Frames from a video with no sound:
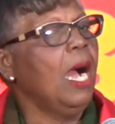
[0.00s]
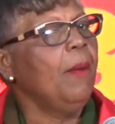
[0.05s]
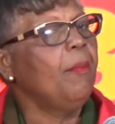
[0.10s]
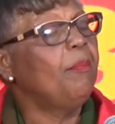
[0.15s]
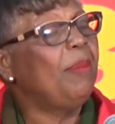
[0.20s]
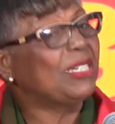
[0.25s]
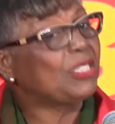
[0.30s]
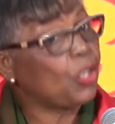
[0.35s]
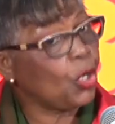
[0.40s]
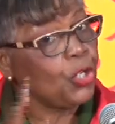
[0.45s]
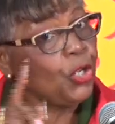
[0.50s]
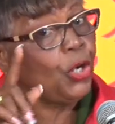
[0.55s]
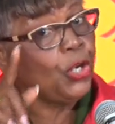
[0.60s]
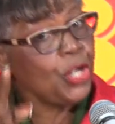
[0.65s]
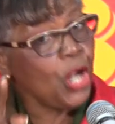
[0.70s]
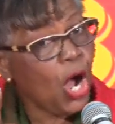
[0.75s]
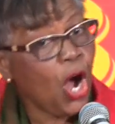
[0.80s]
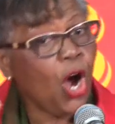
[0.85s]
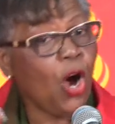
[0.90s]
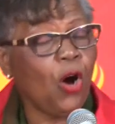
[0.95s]
But do
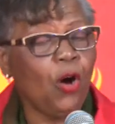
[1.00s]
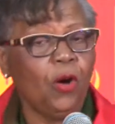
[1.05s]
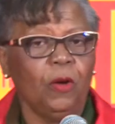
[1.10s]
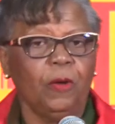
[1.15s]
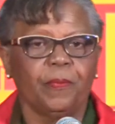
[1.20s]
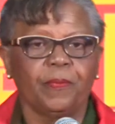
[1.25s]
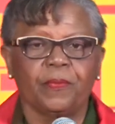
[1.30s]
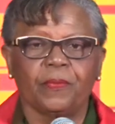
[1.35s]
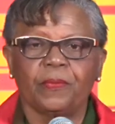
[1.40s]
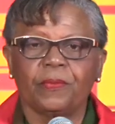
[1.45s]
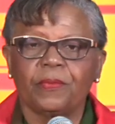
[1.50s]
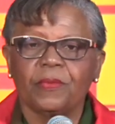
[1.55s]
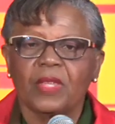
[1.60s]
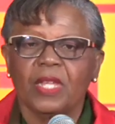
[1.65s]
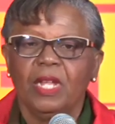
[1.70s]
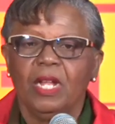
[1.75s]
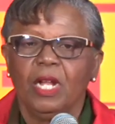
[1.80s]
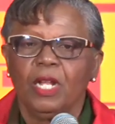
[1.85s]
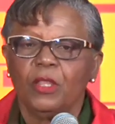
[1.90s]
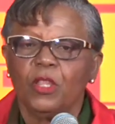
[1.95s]
you know,
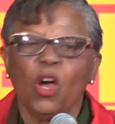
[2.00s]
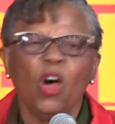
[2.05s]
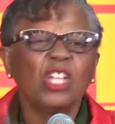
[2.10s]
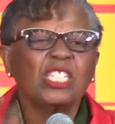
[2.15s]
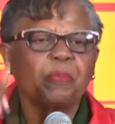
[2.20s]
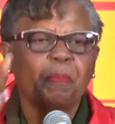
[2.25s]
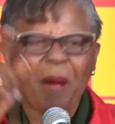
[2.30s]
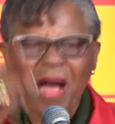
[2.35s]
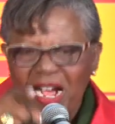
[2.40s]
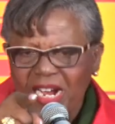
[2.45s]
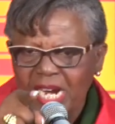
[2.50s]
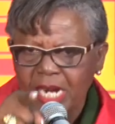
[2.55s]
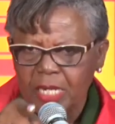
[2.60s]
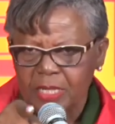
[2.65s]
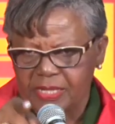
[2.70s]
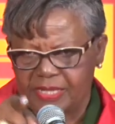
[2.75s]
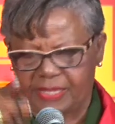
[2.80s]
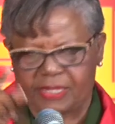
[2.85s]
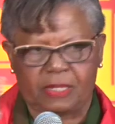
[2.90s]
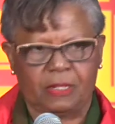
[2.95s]
those
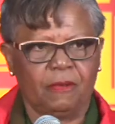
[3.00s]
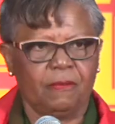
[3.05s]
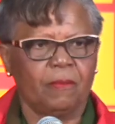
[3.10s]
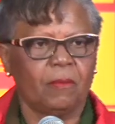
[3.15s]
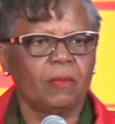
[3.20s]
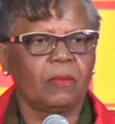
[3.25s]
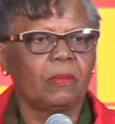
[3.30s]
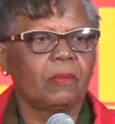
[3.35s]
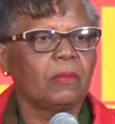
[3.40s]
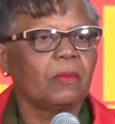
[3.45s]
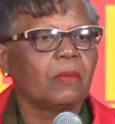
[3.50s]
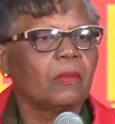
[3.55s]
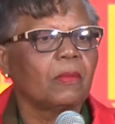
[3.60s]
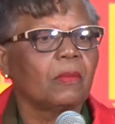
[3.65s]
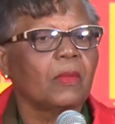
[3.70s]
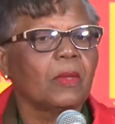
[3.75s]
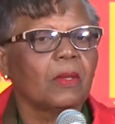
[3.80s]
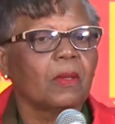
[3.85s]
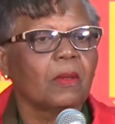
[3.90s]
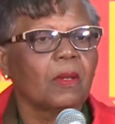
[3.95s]
buggers
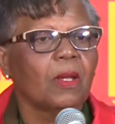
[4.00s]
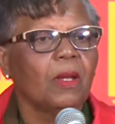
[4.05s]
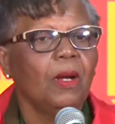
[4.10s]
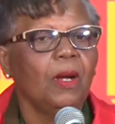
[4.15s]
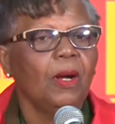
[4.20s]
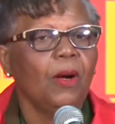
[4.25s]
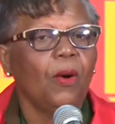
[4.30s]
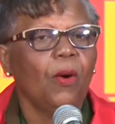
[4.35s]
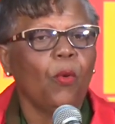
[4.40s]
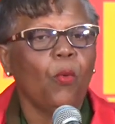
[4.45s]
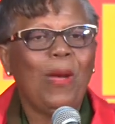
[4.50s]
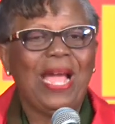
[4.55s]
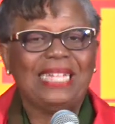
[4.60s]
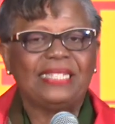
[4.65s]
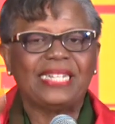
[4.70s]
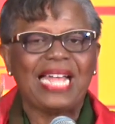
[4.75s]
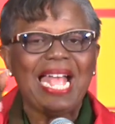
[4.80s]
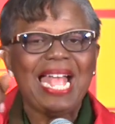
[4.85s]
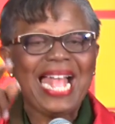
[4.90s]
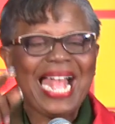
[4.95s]

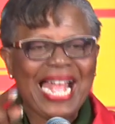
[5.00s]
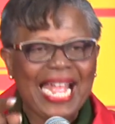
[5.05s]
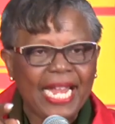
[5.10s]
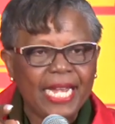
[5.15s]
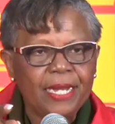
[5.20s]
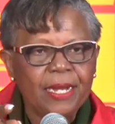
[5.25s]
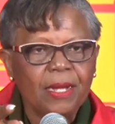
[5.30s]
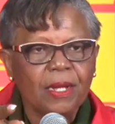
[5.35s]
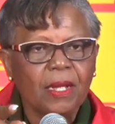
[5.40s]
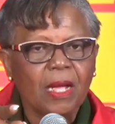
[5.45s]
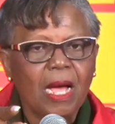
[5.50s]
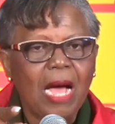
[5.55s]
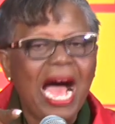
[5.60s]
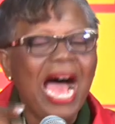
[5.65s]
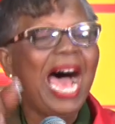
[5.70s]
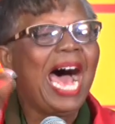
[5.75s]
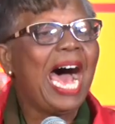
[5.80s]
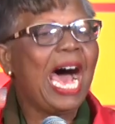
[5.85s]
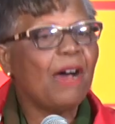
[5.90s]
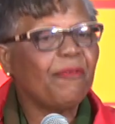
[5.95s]
went ahead
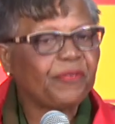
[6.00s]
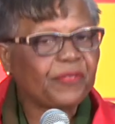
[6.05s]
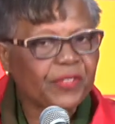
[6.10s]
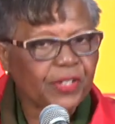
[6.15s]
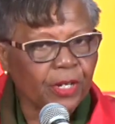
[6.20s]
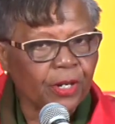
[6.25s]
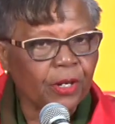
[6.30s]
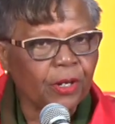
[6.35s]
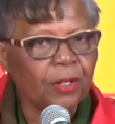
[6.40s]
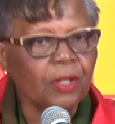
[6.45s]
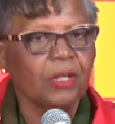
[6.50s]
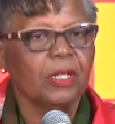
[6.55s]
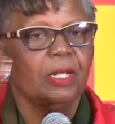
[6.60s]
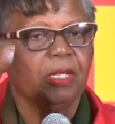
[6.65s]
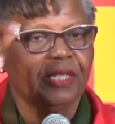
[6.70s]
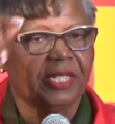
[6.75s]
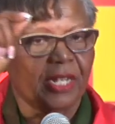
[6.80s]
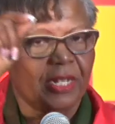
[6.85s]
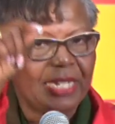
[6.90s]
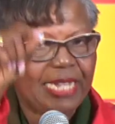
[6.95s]
after
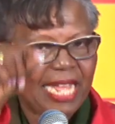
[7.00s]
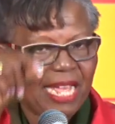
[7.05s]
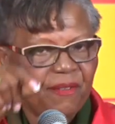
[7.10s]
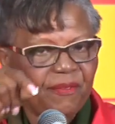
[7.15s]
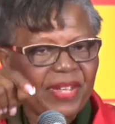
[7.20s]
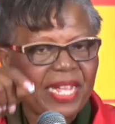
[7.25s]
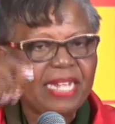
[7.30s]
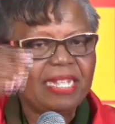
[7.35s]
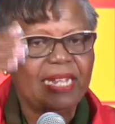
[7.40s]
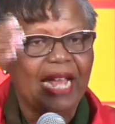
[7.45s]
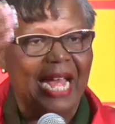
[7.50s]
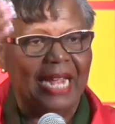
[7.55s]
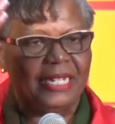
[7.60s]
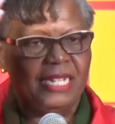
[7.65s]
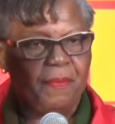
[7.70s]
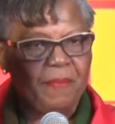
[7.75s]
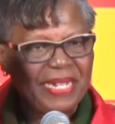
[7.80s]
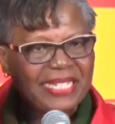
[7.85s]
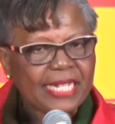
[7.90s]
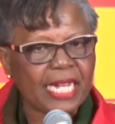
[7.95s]
Sir David had
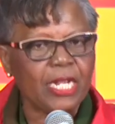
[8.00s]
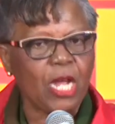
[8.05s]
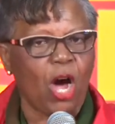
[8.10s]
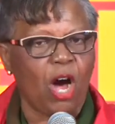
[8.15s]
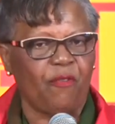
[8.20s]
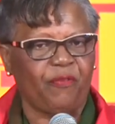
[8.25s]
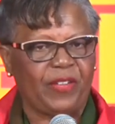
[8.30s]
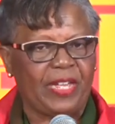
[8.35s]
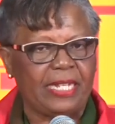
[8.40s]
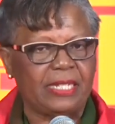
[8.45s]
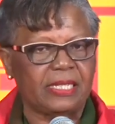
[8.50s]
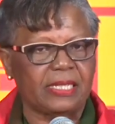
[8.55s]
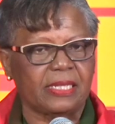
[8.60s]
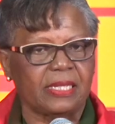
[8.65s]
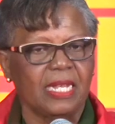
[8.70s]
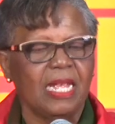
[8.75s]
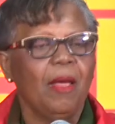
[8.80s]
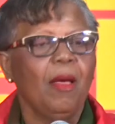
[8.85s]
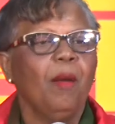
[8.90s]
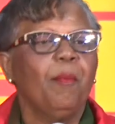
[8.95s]
demitted
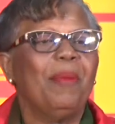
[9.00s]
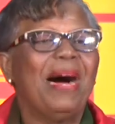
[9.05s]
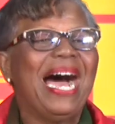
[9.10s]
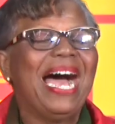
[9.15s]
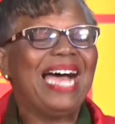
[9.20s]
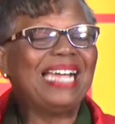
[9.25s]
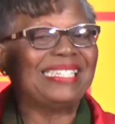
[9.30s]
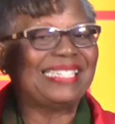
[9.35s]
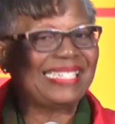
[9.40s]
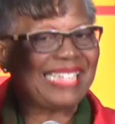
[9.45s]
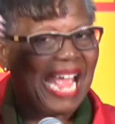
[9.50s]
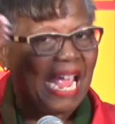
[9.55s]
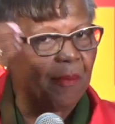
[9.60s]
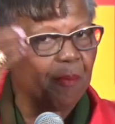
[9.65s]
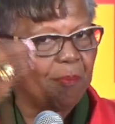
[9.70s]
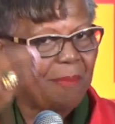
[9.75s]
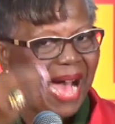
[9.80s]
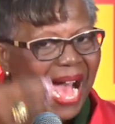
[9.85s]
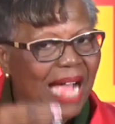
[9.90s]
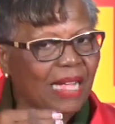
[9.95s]
office, but had
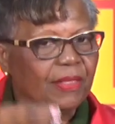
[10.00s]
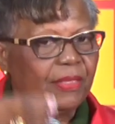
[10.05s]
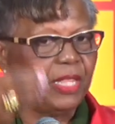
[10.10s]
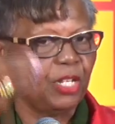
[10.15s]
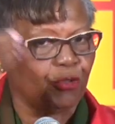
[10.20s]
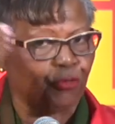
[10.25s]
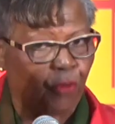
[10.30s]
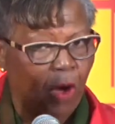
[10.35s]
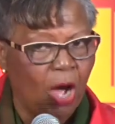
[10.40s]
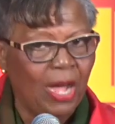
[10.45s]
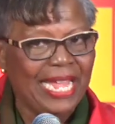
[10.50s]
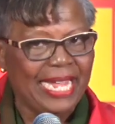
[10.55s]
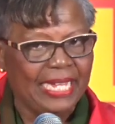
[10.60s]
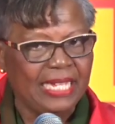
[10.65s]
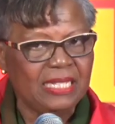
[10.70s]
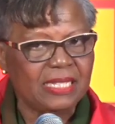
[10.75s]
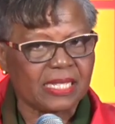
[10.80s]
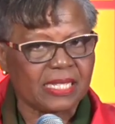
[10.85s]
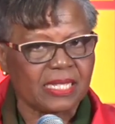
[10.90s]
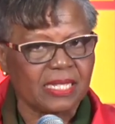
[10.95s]
sent back the
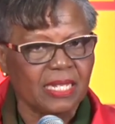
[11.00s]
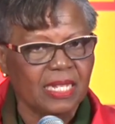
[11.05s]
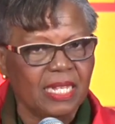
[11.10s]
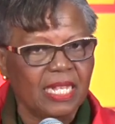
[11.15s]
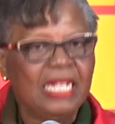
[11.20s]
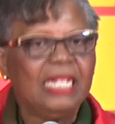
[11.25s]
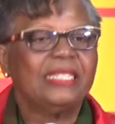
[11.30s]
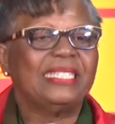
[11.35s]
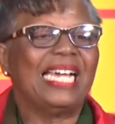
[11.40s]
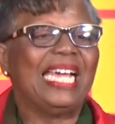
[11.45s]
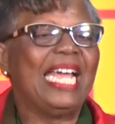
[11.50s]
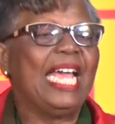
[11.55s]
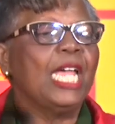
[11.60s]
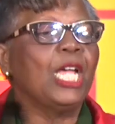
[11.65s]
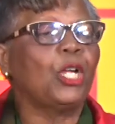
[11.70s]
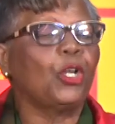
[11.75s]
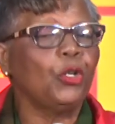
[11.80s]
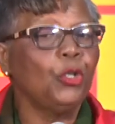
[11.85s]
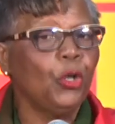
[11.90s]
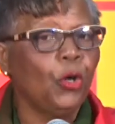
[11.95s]
drawings to
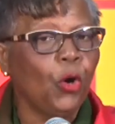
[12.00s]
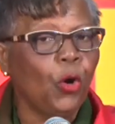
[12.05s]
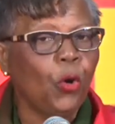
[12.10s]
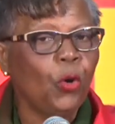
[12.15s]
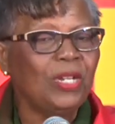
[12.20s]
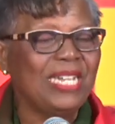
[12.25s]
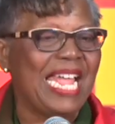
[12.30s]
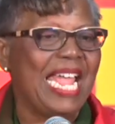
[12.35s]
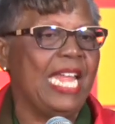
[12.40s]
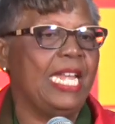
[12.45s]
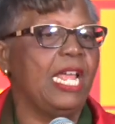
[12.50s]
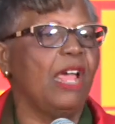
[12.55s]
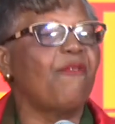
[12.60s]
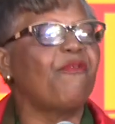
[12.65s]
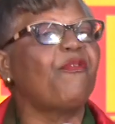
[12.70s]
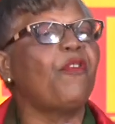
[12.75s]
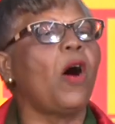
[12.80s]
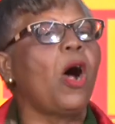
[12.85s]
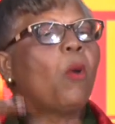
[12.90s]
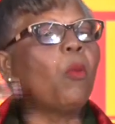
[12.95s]
include in a
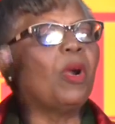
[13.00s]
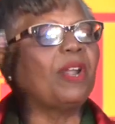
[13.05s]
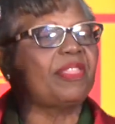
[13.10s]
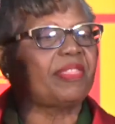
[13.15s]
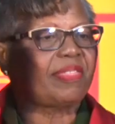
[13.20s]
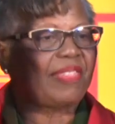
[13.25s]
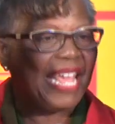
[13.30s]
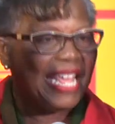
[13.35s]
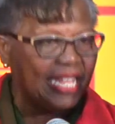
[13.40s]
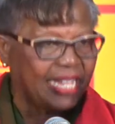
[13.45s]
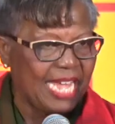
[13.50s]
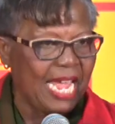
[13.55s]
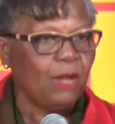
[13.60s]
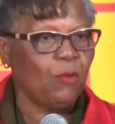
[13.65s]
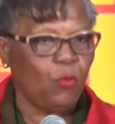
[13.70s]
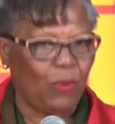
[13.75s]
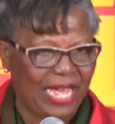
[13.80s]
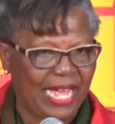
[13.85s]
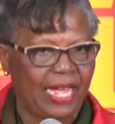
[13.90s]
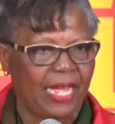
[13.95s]

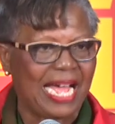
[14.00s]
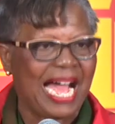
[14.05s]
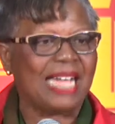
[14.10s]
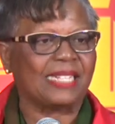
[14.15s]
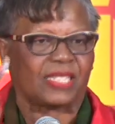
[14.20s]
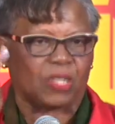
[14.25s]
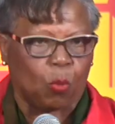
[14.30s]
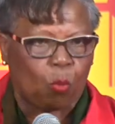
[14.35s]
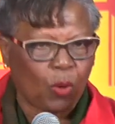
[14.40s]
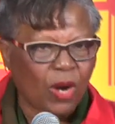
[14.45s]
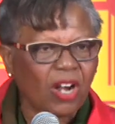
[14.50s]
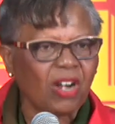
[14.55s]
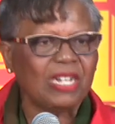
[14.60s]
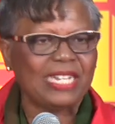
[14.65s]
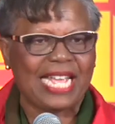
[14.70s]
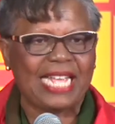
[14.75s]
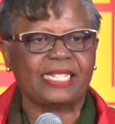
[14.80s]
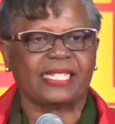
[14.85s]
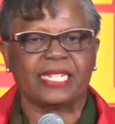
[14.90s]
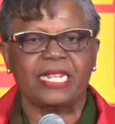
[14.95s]
forward-thinking way, as the world
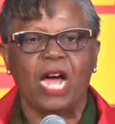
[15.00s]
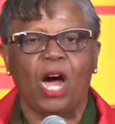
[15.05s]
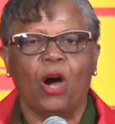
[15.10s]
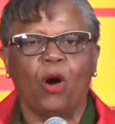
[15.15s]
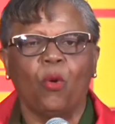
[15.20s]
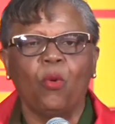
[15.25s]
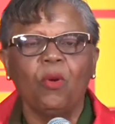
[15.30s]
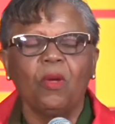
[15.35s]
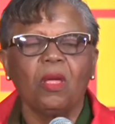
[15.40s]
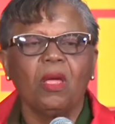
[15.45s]
is now,